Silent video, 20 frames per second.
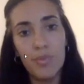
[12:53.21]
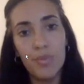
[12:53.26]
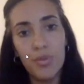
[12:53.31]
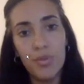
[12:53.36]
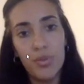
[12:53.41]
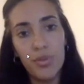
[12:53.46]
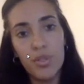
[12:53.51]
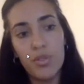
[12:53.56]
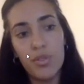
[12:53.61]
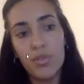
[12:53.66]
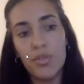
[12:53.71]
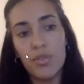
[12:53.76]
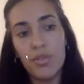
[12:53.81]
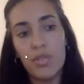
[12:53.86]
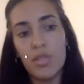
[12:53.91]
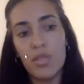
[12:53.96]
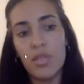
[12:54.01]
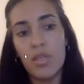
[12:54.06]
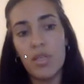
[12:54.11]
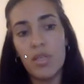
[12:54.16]
Muse
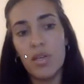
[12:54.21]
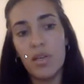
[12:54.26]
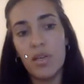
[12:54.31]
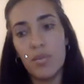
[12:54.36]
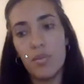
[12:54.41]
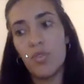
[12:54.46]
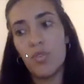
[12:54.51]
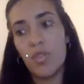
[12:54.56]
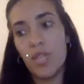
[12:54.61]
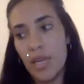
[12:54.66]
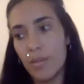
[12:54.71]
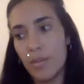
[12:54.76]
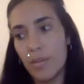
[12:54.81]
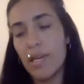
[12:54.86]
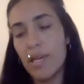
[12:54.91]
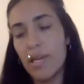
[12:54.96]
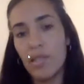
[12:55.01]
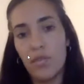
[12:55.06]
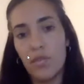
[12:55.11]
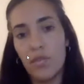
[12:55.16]
uses the Muse
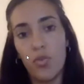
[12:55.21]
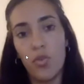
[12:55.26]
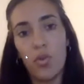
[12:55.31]
headband